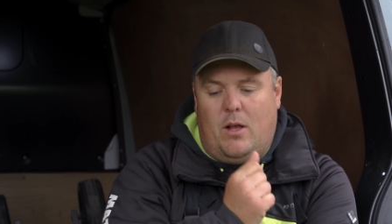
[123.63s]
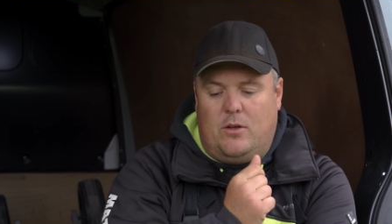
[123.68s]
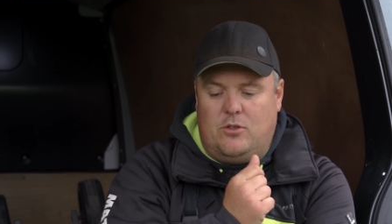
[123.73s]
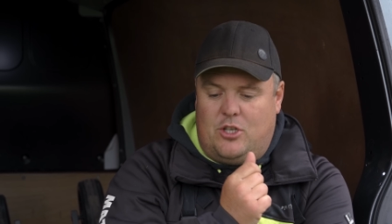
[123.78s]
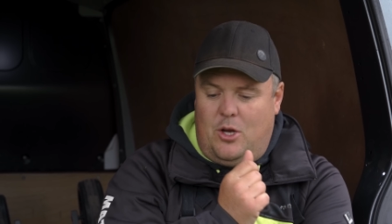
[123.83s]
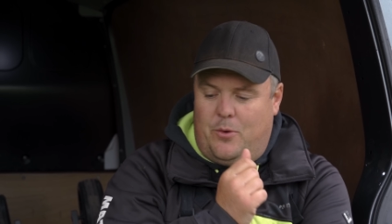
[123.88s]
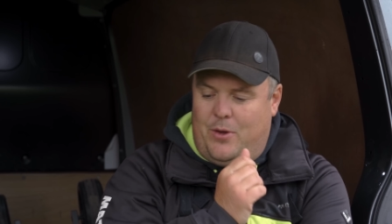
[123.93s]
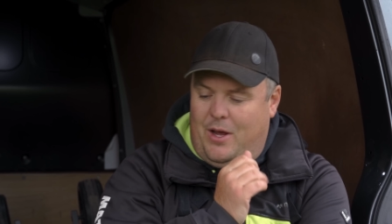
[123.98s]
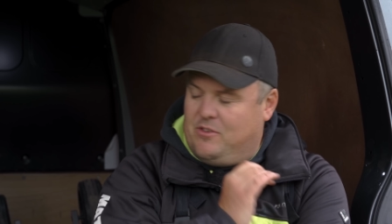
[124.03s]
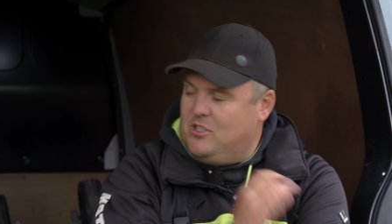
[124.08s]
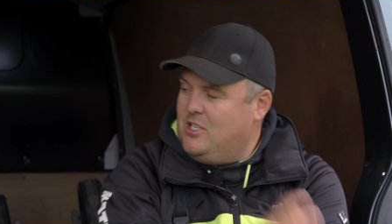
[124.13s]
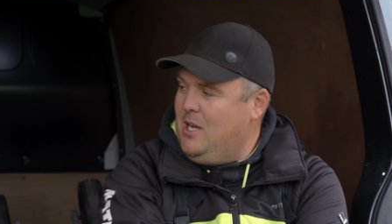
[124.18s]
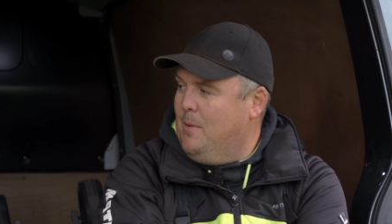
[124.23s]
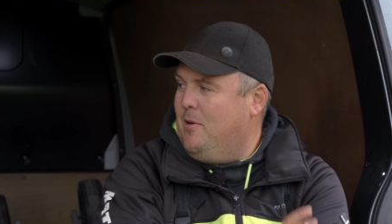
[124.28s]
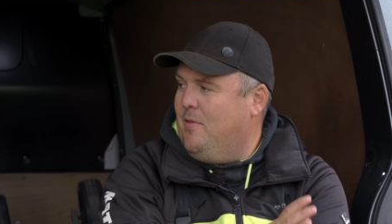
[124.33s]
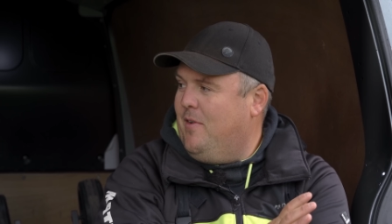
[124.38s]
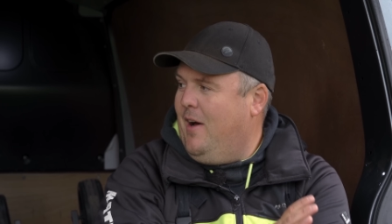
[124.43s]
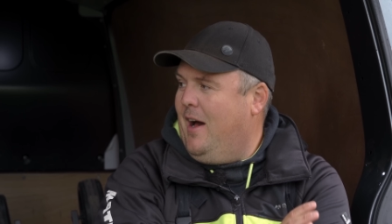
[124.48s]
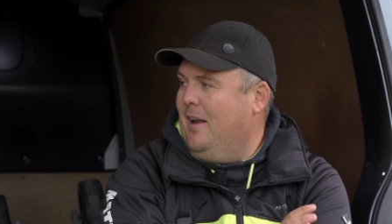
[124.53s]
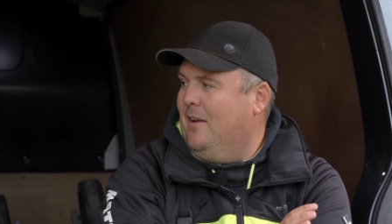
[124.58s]
So you have a
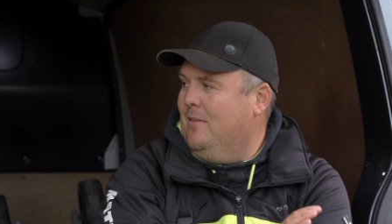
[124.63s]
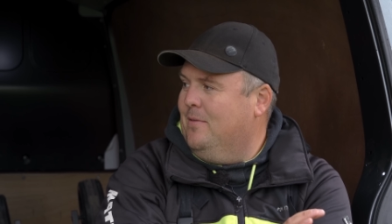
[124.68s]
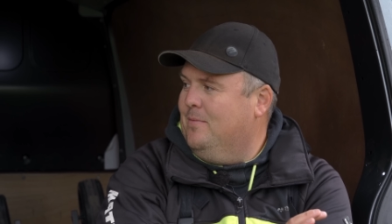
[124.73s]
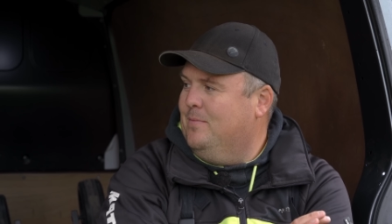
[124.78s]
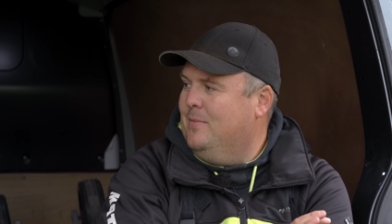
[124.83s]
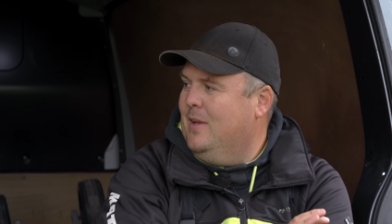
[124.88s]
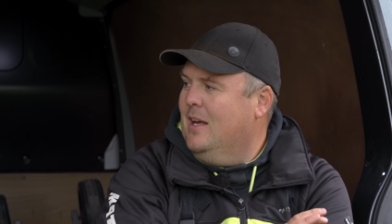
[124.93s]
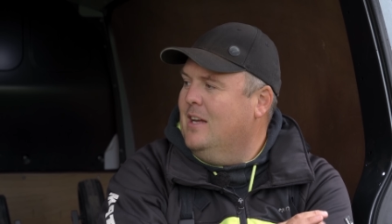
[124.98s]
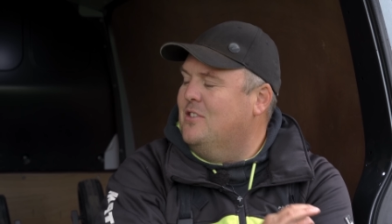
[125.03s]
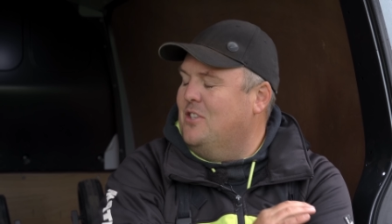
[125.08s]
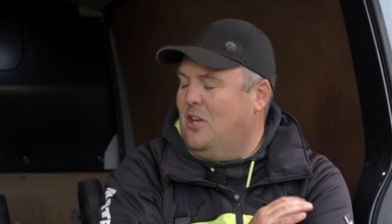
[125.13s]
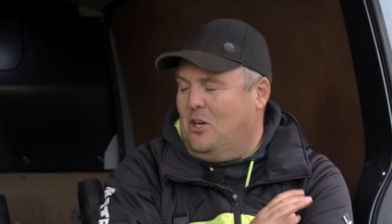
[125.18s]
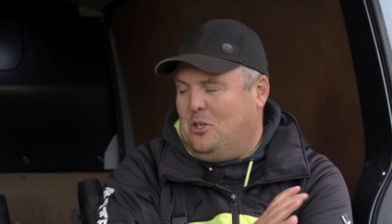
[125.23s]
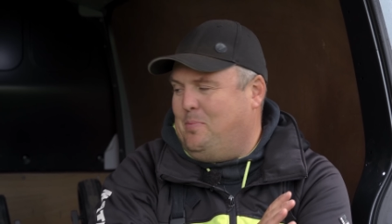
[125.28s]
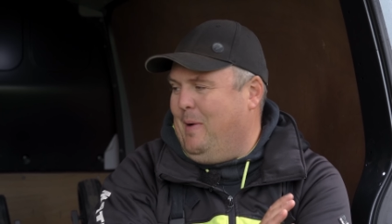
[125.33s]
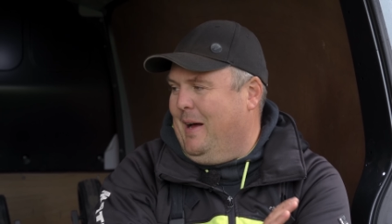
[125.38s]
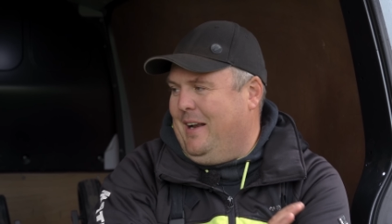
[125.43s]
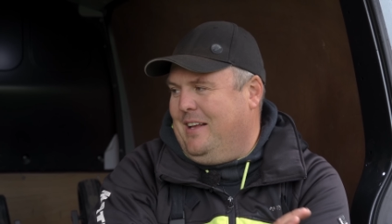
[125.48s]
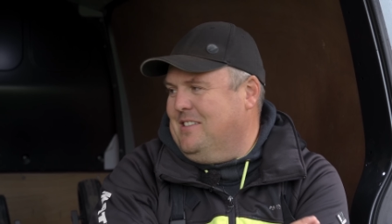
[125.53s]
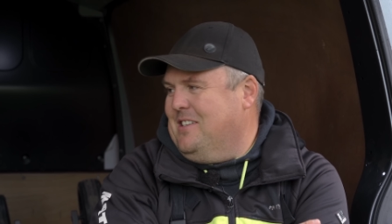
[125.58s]
semi-final. It's not as
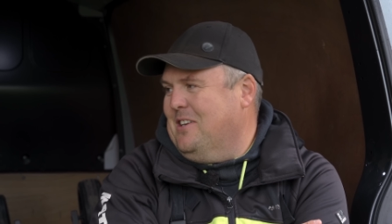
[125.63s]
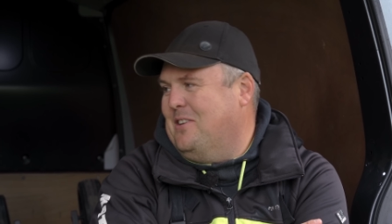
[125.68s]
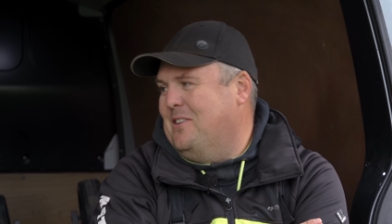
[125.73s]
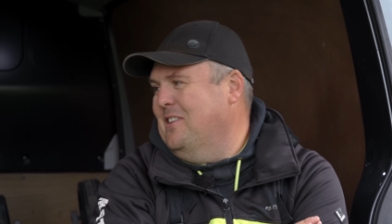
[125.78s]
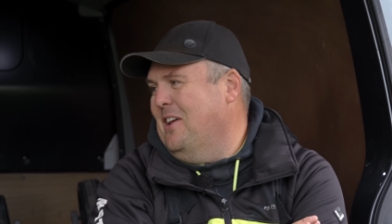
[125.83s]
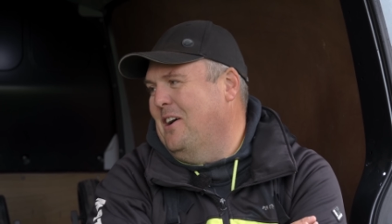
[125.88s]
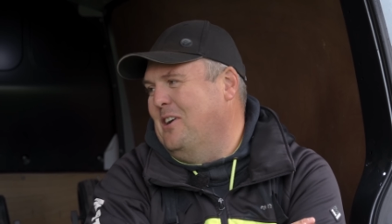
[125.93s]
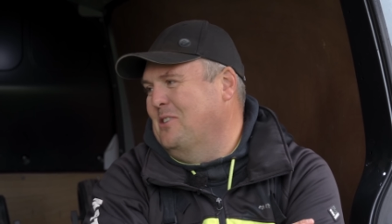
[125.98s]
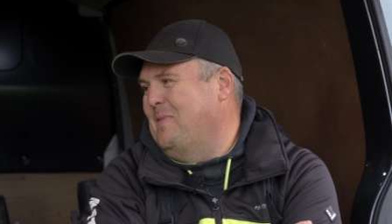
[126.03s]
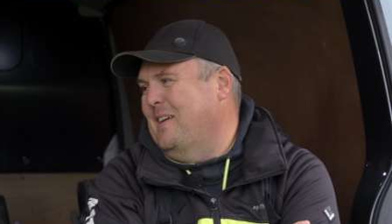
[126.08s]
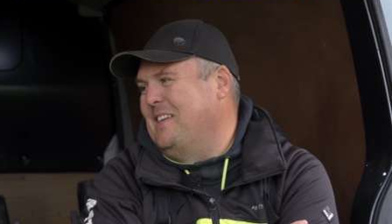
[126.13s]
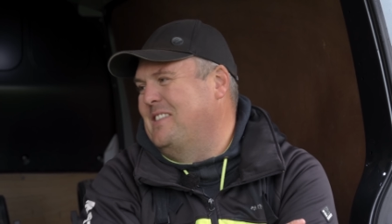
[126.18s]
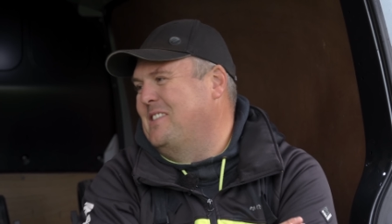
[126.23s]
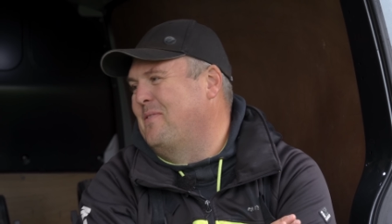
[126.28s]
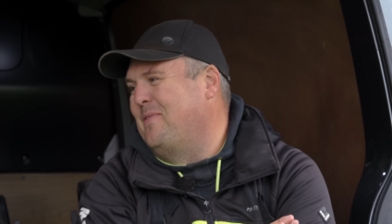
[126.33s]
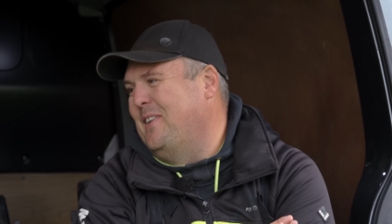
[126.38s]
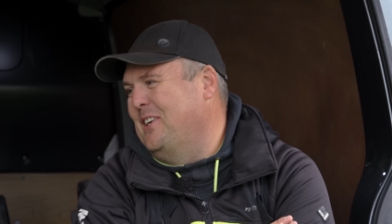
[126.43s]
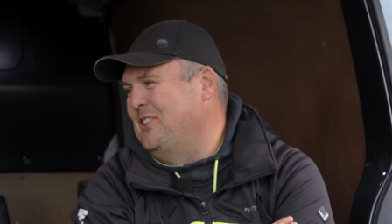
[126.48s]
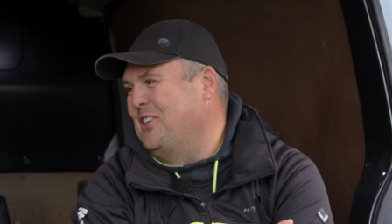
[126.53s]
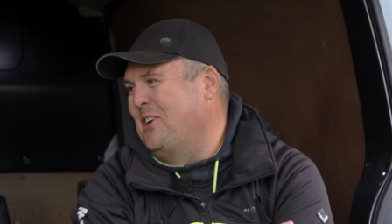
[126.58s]
bad as the not as bad as
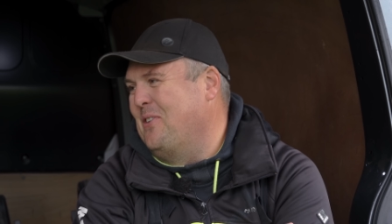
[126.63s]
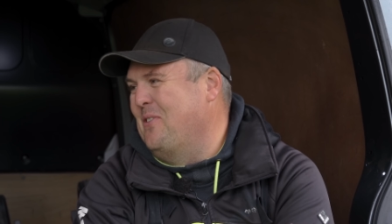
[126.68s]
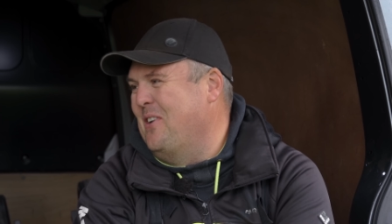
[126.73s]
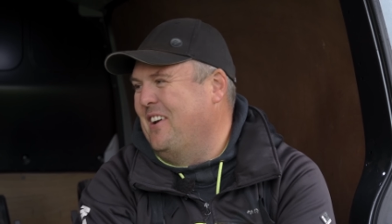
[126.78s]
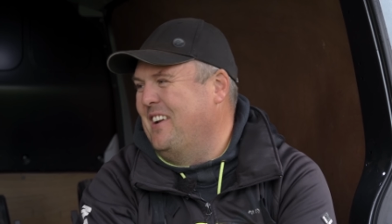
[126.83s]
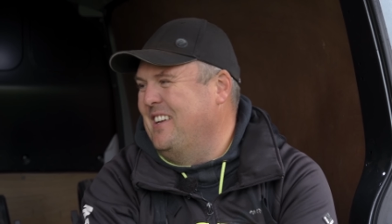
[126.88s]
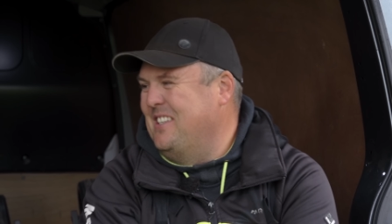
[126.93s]
the no. Fisher one.